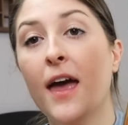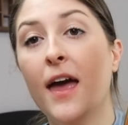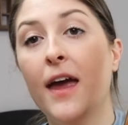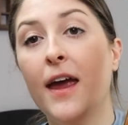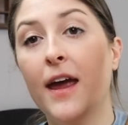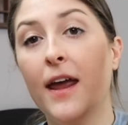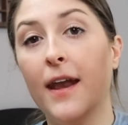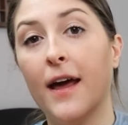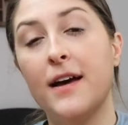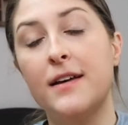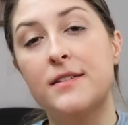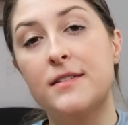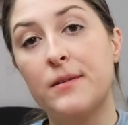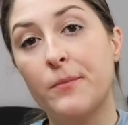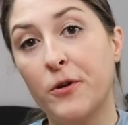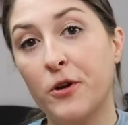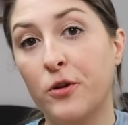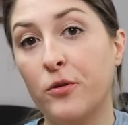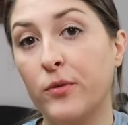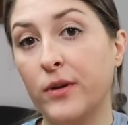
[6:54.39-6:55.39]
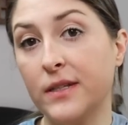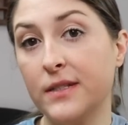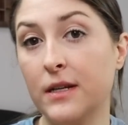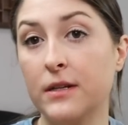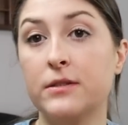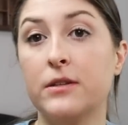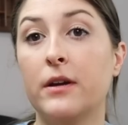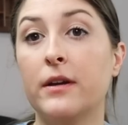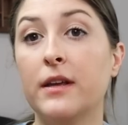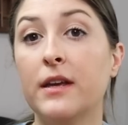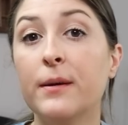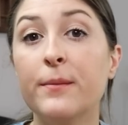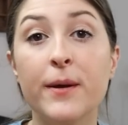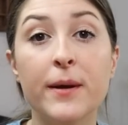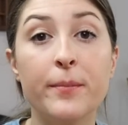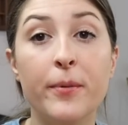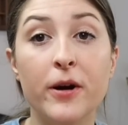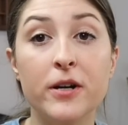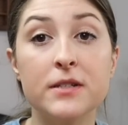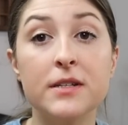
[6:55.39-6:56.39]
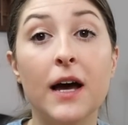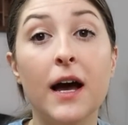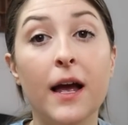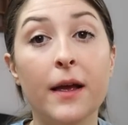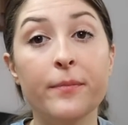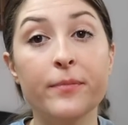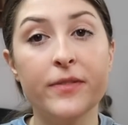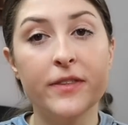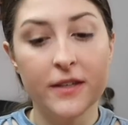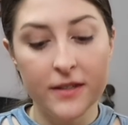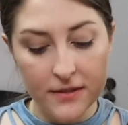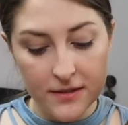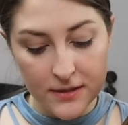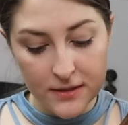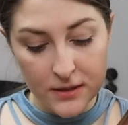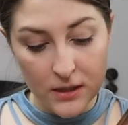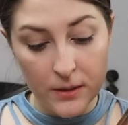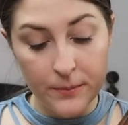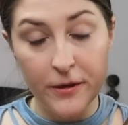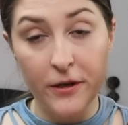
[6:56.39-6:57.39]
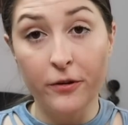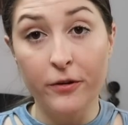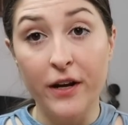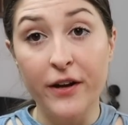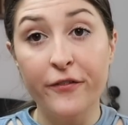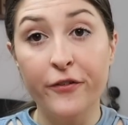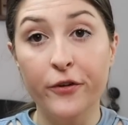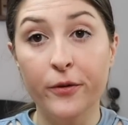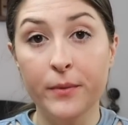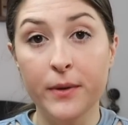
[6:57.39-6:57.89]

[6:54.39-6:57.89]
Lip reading: And as someone who resells on eBay part-time, this is going to be great for